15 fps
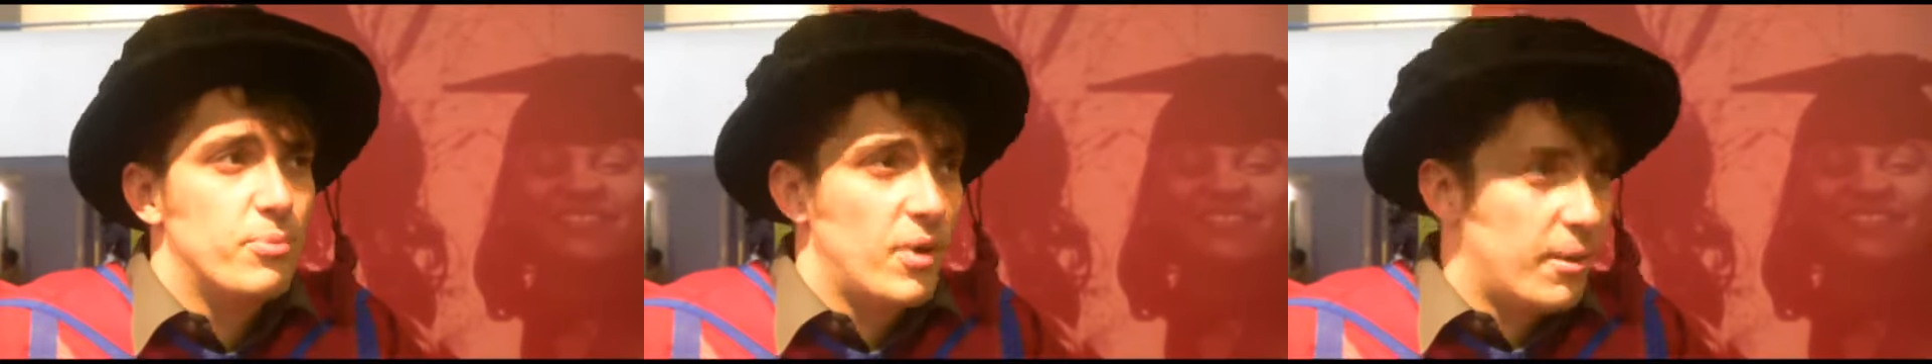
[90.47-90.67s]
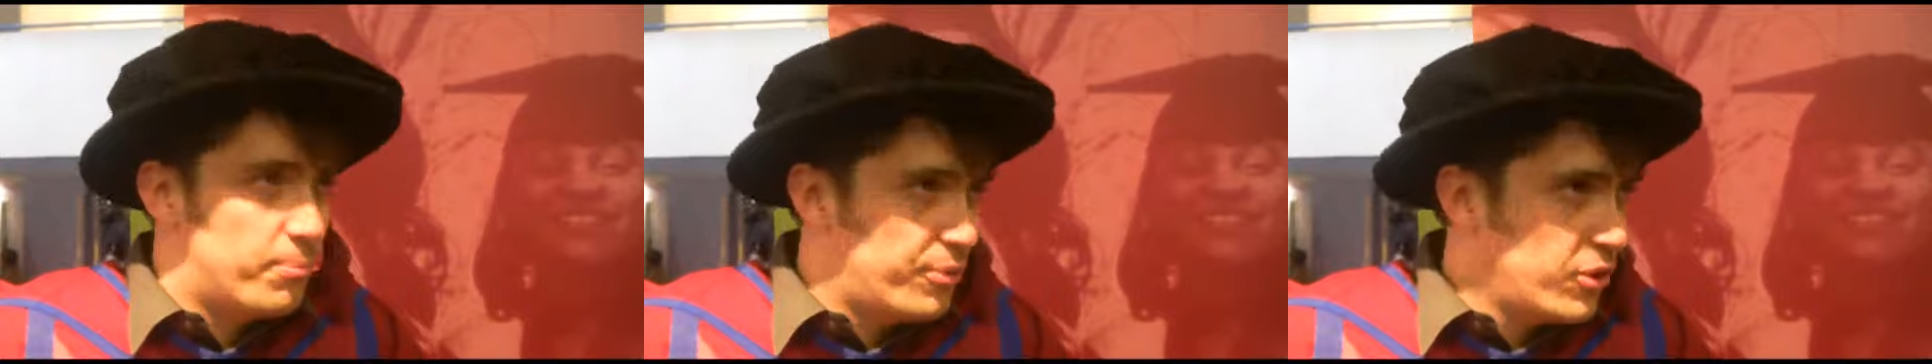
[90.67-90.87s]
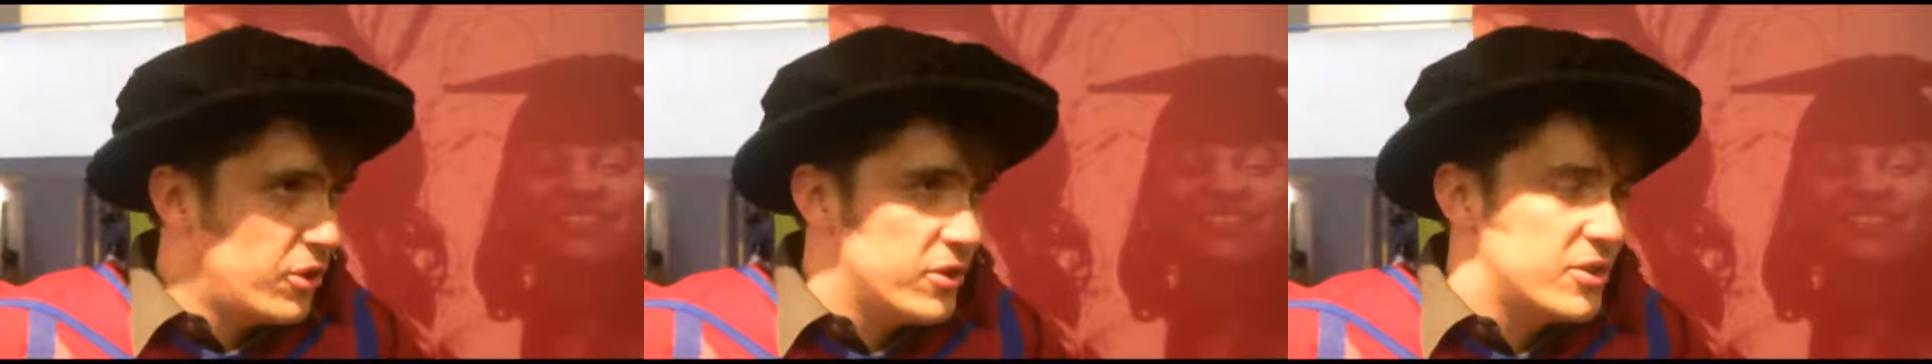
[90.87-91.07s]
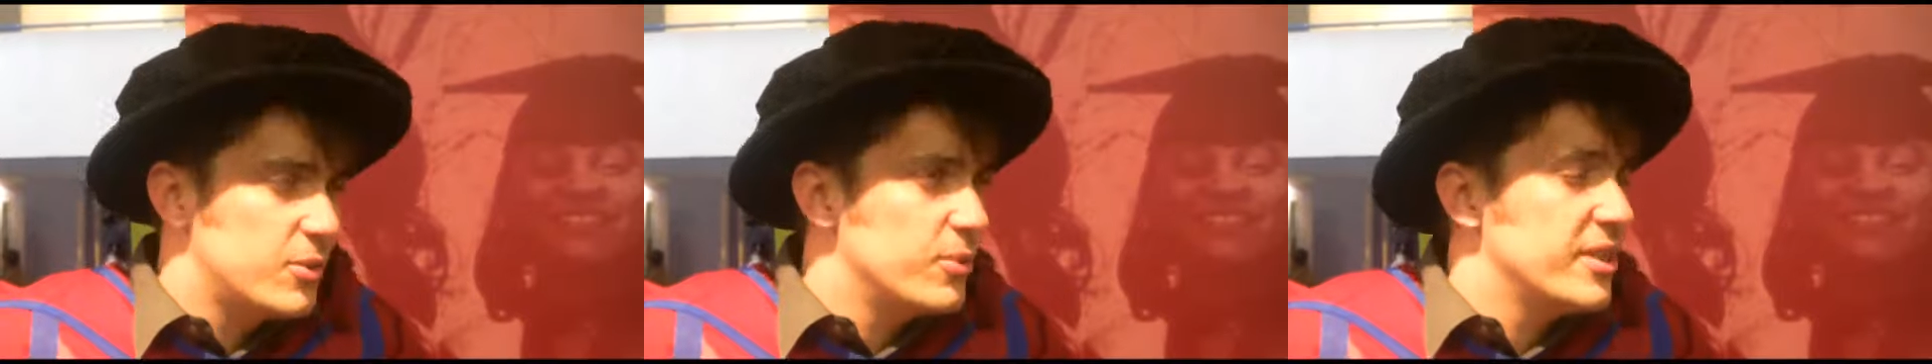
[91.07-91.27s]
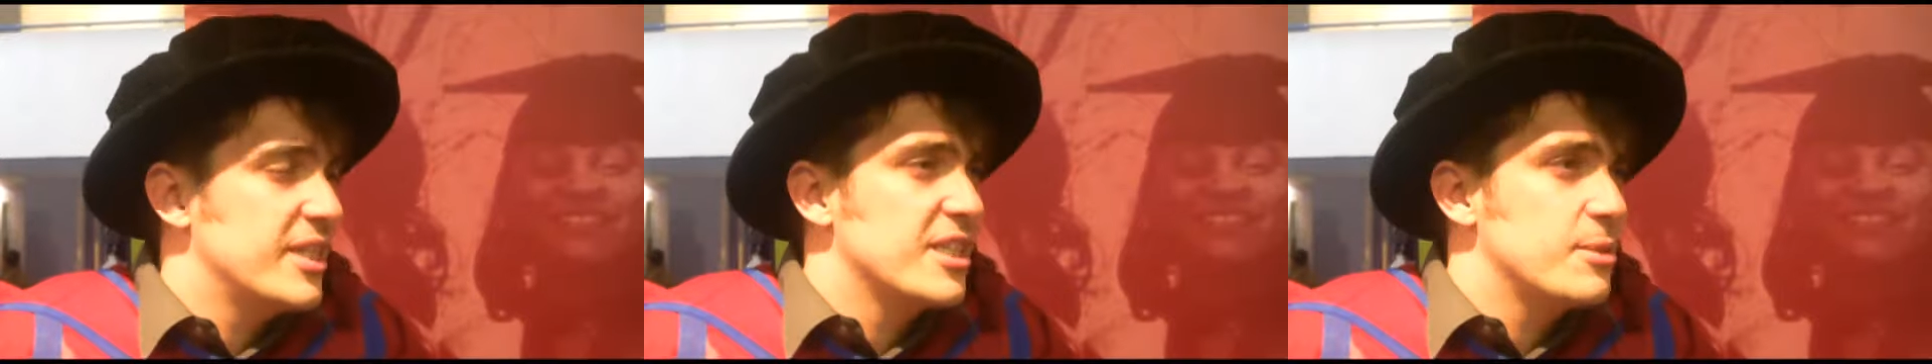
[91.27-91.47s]
Abroad,
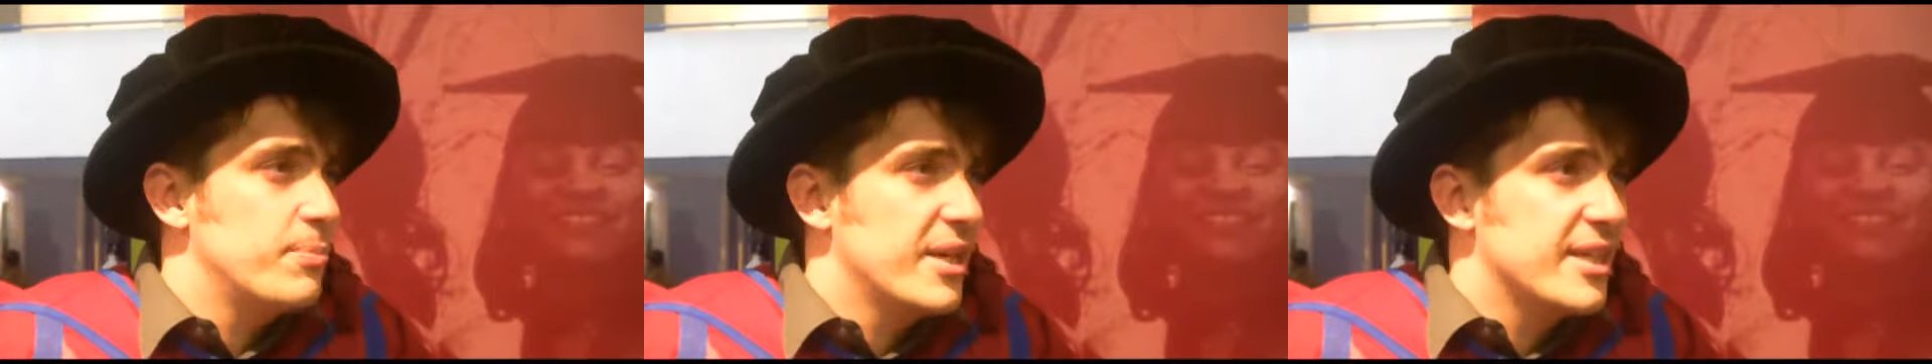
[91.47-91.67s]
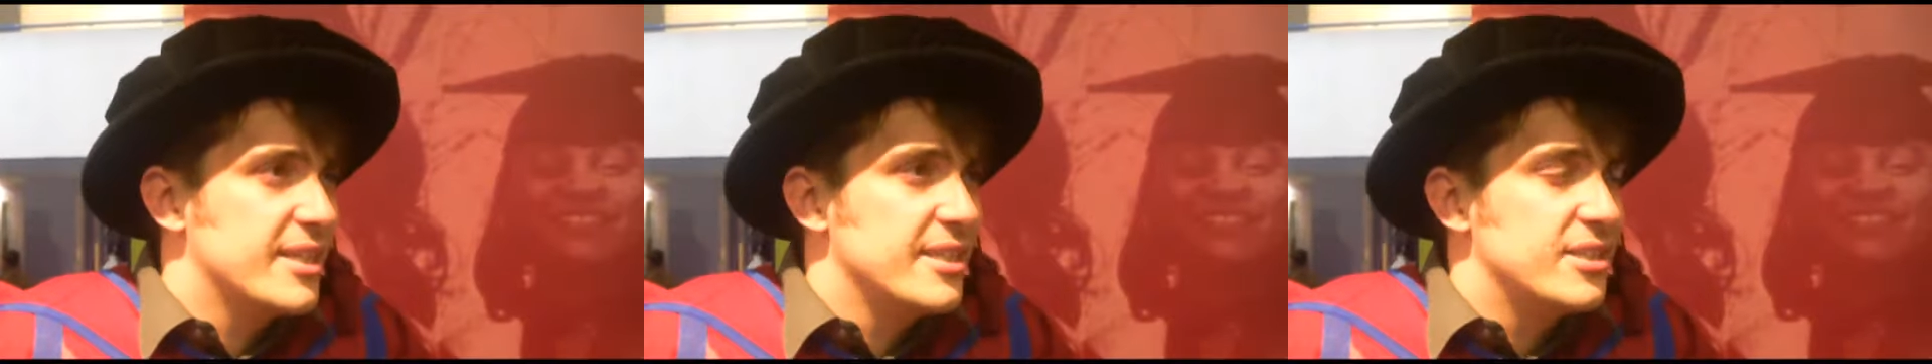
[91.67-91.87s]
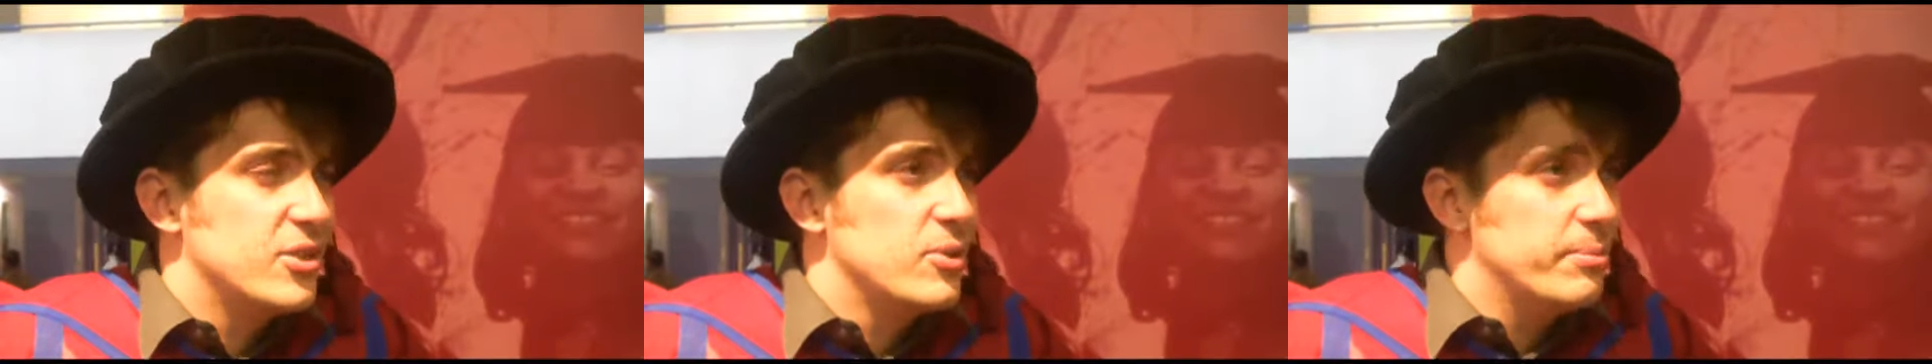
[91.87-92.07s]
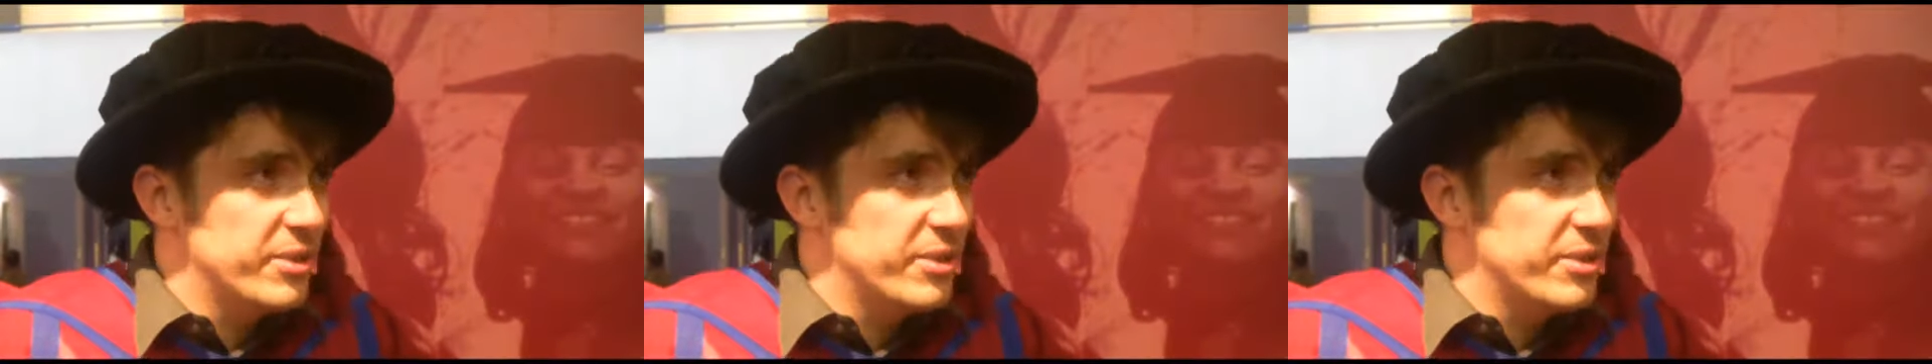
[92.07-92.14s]
you wouldn't expect it to,